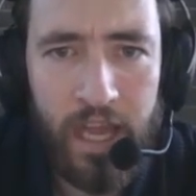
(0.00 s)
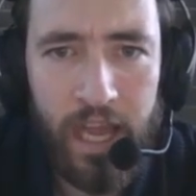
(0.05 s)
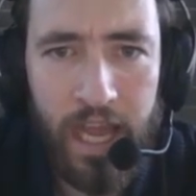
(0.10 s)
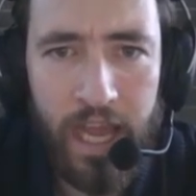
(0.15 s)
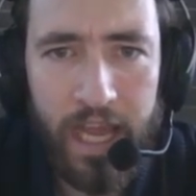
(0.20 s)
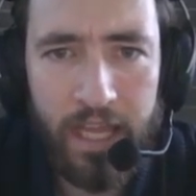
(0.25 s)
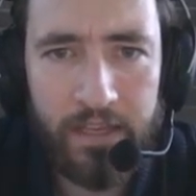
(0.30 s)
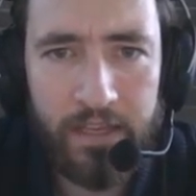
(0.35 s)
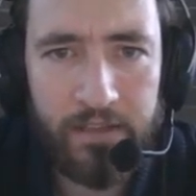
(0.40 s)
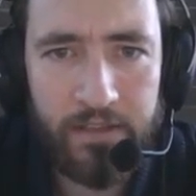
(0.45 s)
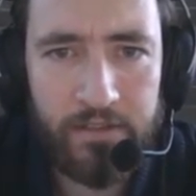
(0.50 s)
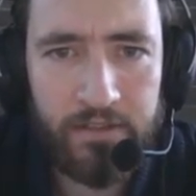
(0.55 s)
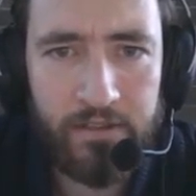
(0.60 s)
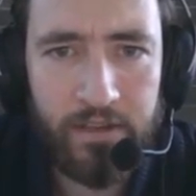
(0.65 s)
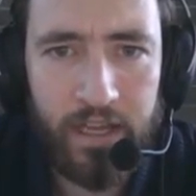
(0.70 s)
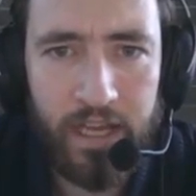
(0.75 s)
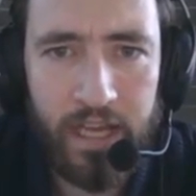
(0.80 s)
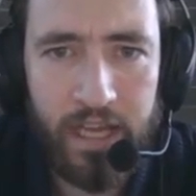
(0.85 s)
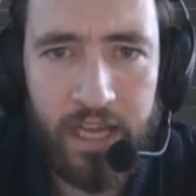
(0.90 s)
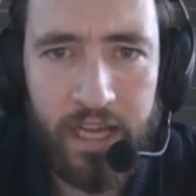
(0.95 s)
and
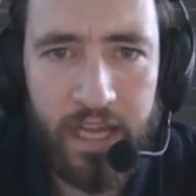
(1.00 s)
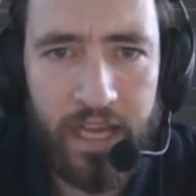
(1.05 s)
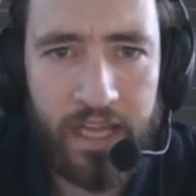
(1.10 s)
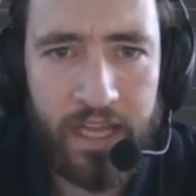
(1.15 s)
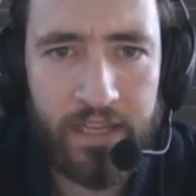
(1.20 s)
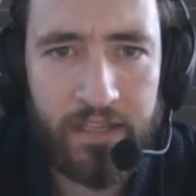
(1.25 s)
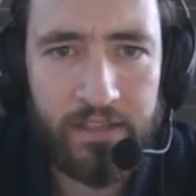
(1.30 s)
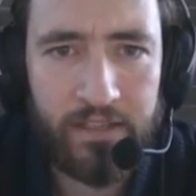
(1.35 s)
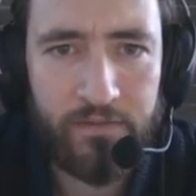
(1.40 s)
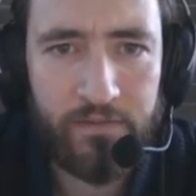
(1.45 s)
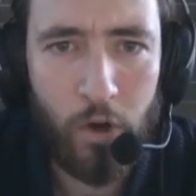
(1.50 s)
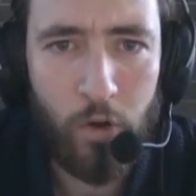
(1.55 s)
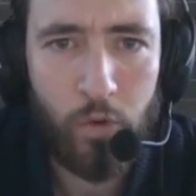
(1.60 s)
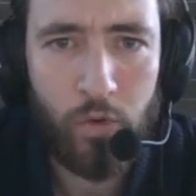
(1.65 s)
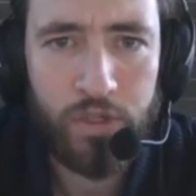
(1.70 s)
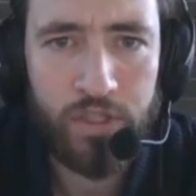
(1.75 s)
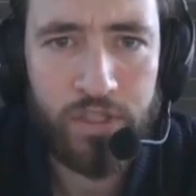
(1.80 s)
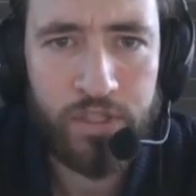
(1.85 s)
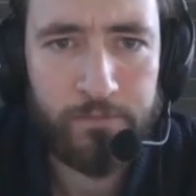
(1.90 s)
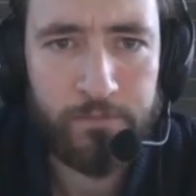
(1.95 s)

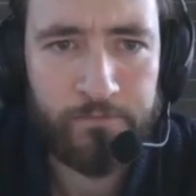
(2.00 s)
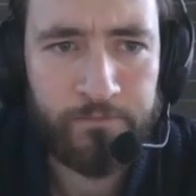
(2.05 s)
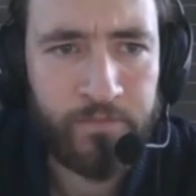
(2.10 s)
vote.